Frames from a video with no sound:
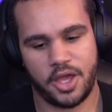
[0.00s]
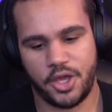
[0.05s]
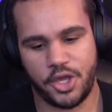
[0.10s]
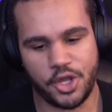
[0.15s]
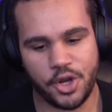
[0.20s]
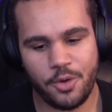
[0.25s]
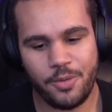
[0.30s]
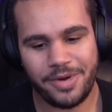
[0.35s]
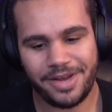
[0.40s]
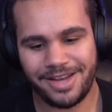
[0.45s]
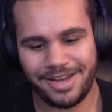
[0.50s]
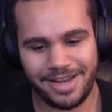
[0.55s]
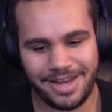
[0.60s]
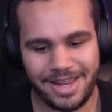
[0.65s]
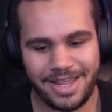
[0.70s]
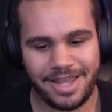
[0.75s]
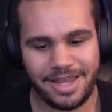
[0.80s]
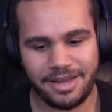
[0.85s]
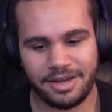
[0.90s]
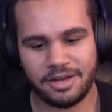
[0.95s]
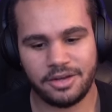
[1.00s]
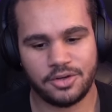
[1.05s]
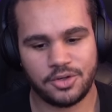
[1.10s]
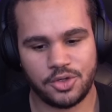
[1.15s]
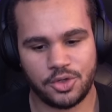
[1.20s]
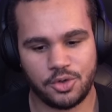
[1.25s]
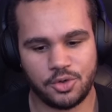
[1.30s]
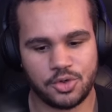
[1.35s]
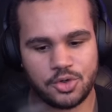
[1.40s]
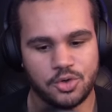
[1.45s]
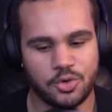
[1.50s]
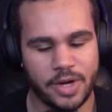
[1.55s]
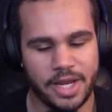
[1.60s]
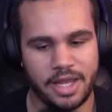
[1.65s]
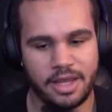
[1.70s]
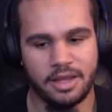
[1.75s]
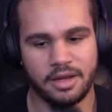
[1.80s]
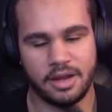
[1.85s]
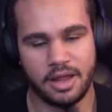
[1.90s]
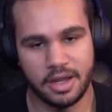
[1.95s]
You don't need to
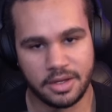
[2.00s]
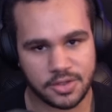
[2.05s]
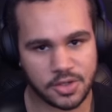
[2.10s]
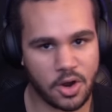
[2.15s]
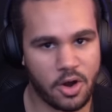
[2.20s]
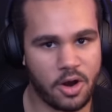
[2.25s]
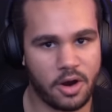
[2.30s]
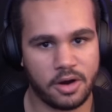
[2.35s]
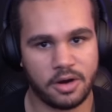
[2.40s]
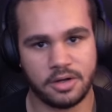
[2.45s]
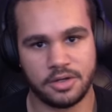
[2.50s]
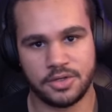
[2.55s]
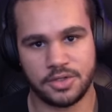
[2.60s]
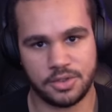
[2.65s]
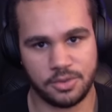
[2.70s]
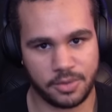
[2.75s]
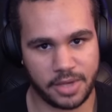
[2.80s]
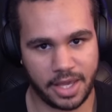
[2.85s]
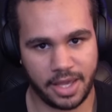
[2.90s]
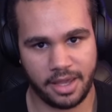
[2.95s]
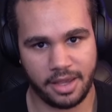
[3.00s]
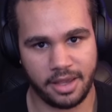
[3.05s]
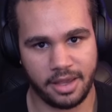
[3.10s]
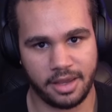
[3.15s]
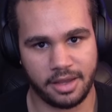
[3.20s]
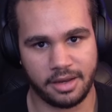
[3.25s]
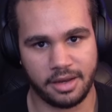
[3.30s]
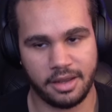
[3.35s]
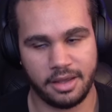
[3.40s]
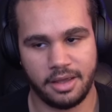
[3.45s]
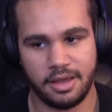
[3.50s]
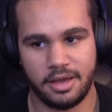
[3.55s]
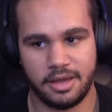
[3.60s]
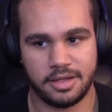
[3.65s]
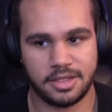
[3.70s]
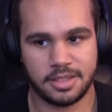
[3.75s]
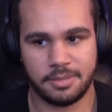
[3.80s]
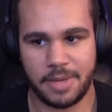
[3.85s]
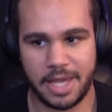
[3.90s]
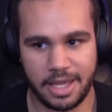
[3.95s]
train as hard as you can
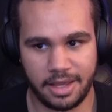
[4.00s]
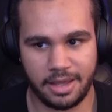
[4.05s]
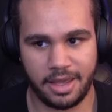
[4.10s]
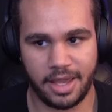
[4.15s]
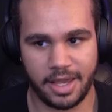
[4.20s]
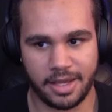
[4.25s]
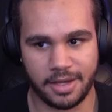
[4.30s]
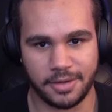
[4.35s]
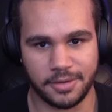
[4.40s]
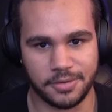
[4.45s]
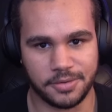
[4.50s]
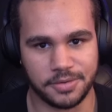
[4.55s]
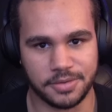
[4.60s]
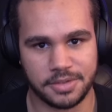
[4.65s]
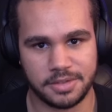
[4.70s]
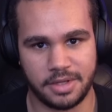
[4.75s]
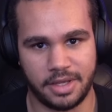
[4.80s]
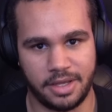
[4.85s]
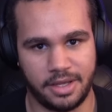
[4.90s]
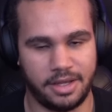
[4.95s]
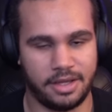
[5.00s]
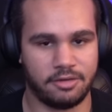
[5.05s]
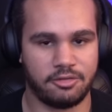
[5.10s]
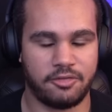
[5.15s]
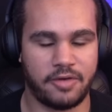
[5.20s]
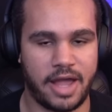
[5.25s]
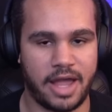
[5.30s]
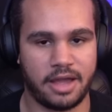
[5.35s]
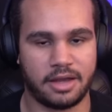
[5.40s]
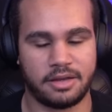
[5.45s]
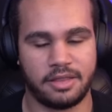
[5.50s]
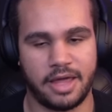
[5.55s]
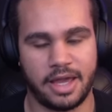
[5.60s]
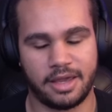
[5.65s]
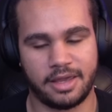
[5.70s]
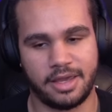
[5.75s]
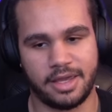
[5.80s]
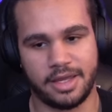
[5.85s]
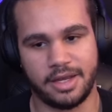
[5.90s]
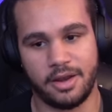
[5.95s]
to make gains. In fact,
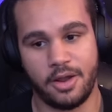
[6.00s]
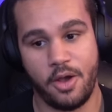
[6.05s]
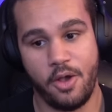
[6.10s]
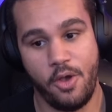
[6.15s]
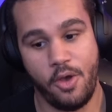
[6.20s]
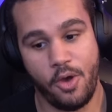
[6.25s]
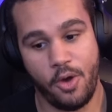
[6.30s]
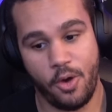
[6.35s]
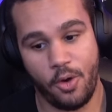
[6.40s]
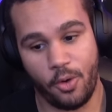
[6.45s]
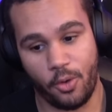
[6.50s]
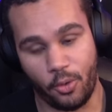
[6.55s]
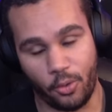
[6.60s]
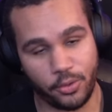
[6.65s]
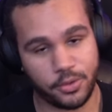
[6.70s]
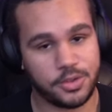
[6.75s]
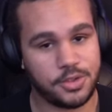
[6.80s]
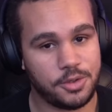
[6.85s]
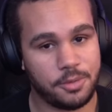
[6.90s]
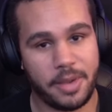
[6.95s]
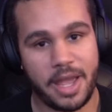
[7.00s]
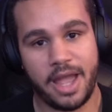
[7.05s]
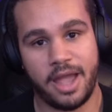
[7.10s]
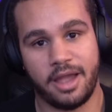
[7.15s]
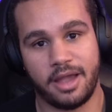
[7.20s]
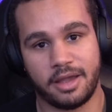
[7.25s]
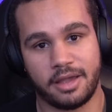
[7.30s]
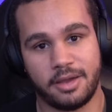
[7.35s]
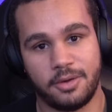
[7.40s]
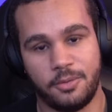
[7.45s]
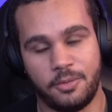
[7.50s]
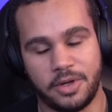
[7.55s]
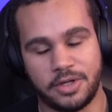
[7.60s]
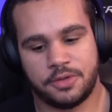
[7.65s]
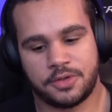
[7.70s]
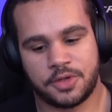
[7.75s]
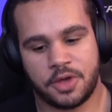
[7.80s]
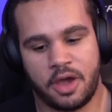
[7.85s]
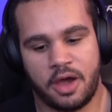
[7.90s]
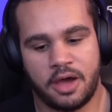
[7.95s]
that can hold you back.
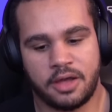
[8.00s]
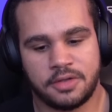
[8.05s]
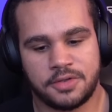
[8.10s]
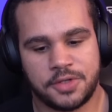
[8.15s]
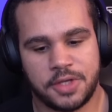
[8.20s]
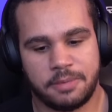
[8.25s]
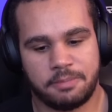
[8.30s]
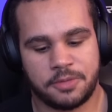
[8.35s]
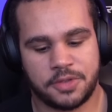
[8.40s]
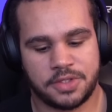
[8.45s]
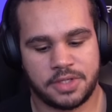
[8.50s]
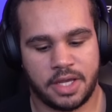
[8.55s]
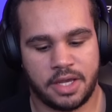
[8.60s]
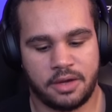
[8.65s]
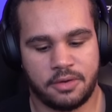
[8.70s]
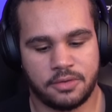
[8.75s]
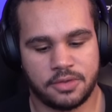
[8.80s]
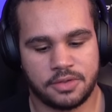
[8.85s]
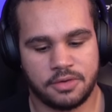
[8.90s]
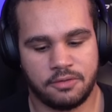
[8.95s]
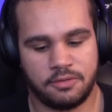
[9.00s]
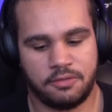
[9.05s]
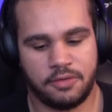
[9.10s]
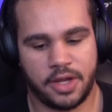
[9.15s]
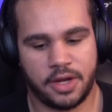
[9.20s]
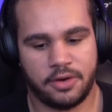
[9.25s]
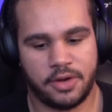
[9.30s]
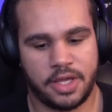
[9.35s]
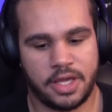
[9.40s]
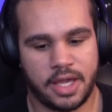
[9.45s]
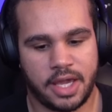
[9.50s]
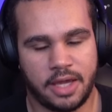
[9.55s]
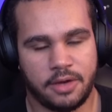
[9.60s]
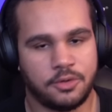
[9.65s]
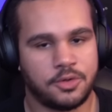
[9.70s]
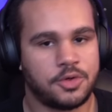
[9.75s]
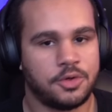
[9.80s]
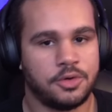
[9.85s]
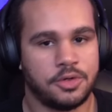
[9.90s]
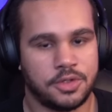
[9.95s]
So this concept sounds very
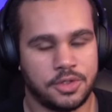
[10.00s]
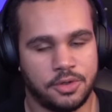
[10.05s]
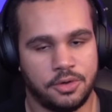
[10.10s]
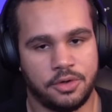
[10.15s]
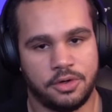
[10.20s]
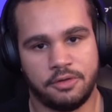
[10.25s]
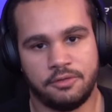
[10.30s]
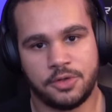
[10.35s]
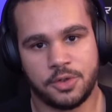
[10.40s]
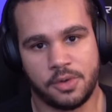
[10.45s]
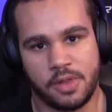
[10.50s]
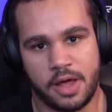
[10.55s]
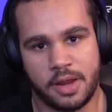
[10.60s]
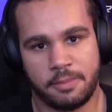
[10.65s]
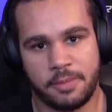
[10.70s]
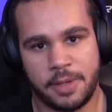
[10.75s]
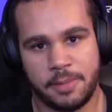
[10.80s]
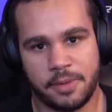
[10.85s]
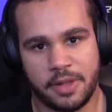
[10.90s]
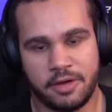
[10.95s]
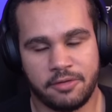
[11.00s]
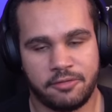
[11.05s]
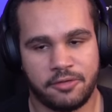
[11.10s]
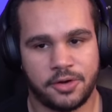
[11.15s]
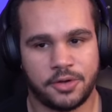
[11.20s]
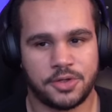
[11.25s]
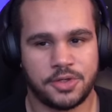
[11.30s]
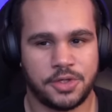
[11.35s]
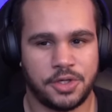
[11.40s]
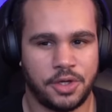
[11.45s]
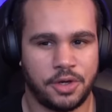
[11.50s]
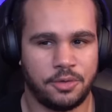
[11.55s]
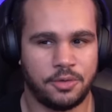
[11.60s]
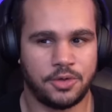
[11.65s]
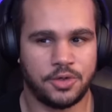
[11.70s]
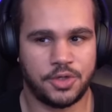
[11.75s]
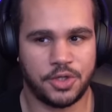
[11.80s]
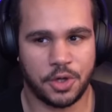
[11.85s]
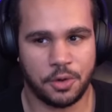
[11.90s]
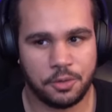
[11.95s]
counterintuitive to a lot of people at first, you
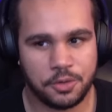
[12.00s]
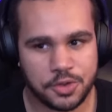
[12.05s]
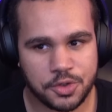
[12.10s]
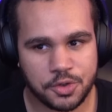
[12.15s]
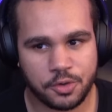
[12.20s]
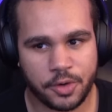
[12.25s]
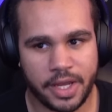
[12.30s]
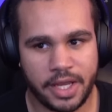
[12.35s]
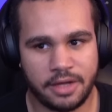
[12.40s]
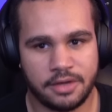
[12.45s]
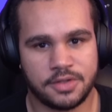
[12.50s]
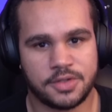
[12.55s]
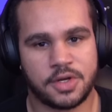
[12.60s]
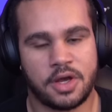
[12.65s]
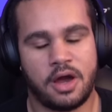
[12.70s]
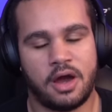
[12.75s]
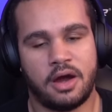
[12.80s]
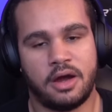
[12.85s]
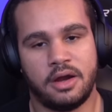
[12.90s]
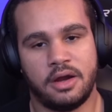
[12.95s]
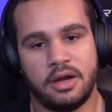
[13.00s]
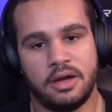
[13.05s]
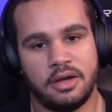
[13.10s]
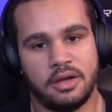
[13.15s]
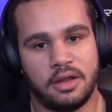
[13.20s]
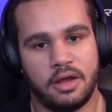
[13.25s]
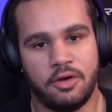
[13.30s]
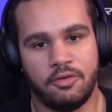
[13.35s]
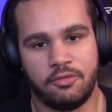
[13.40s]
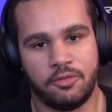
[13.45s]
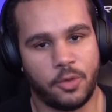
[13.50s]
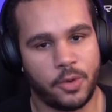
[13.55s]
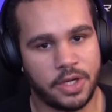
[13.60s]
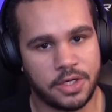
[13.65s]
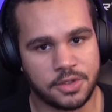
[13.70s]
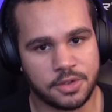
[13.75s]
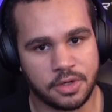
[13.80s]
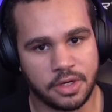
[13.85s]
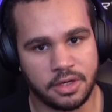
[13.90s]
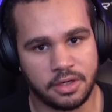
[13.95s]
know, don't train as hard,
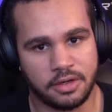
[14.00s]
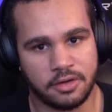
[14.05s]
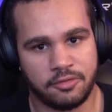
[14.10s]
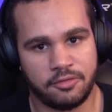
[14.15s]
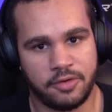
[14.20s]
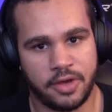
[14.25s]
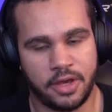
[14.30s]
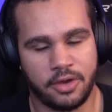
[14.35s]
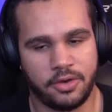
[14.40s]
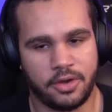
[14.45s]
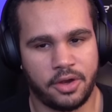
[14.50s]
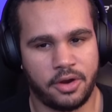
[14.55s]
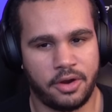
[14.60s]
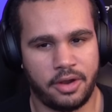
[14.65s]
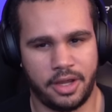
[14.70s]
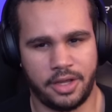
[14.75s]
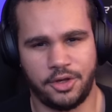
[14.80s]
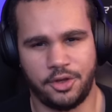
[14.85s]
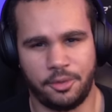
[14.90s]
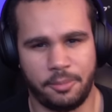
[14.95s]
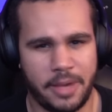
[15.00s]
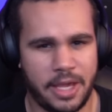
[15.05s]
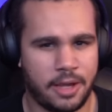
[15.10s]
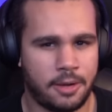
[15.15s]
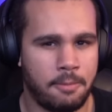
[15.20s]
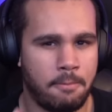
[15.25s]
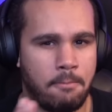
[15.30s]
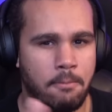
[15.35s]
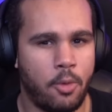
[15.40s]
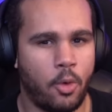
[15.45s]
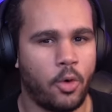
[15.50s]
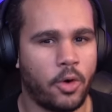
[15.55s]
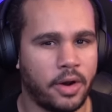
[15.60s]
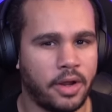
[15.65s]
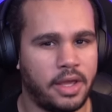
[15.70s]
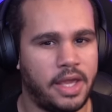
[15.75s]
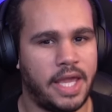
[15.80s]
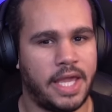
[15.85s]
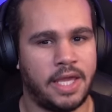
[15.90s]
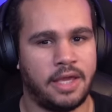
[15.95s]
avoid training to failure and you'll make
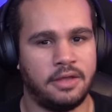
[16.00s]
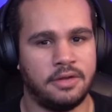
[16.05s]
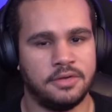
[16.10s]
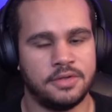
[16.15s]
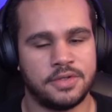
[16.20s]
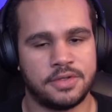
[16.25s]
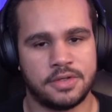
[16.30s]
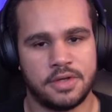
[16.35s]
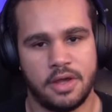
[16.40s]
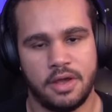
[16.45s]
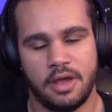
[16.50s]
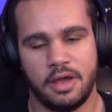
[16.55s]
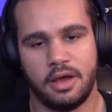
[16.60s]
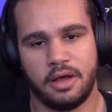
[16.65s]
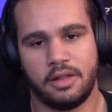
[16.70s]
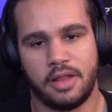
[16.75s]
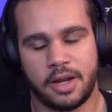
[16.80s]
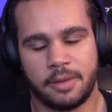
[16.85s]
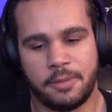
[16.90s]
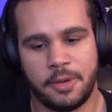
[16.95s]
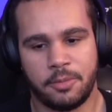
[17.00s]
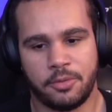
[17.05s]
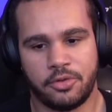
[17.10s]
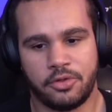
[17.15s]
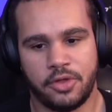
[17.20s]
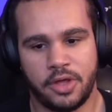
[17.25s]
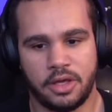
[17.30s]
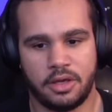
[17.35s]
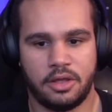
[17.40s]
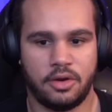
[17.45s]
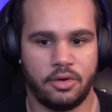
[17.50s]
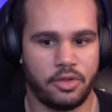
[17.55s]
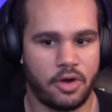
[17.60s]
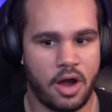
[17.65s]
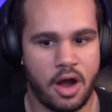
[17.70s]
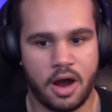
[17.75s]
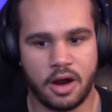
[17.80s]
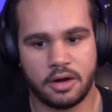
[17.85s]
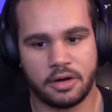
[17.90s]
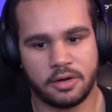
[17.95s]
more gains. A lot of people think, you
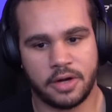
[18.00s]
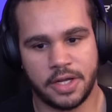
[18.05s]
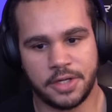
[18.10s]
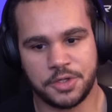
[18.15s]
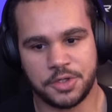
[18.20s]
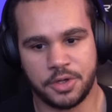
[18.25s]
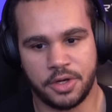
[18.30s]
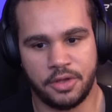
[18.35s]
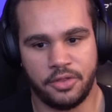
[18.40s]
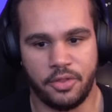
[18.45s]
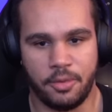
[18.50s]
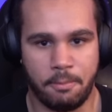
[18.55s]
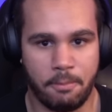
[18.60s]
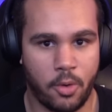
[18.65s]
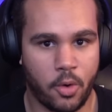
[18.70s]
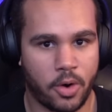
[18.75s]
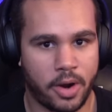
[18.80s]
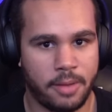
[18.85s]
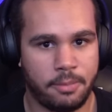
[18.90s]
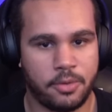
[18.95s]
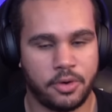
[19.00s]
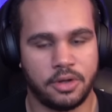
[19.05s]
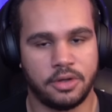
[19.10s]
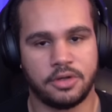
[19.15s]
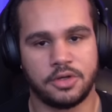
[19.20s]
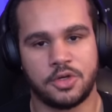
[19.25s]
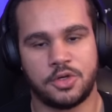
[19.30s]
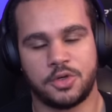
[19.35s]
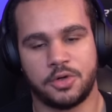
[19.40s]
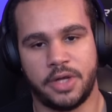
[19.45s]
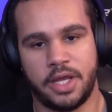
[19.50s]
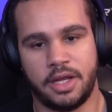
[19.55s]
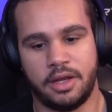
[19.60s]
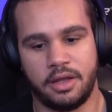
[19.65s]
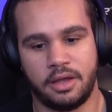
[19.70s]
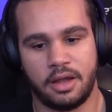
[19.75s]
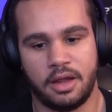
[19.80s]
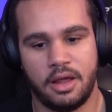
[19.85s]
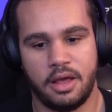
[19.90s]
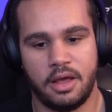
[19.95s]
know, the harder I train, the more I put into
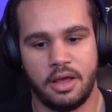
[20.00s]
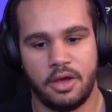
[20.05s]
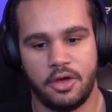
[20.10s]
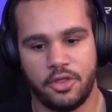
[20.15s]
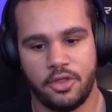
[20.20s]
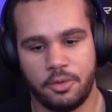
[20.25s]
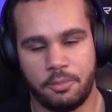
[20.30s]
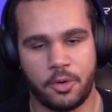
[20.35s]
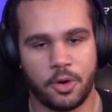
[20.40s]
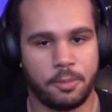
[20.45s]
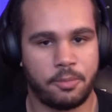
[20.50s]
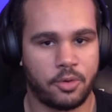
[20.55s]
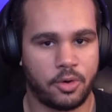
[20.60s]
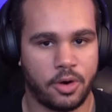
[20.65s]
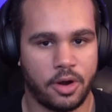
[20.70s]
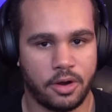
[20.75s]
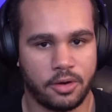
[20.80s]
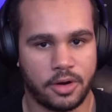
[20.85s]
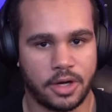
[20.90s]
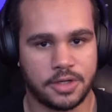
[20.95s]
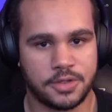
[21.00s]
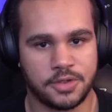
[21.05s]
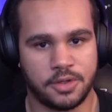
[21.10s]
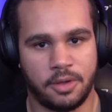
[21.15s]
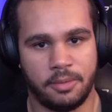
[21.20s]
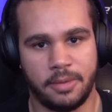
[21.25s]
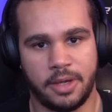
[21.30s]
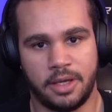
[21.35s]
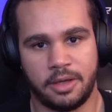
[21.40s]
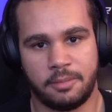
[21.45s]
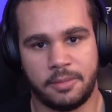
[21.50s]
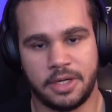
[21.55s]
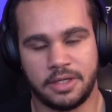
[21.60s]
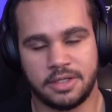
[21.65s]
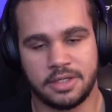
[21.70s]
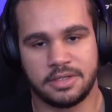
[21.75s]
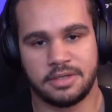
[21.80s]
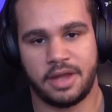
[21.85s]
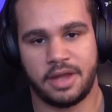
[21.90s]
training, the more progress I'll make.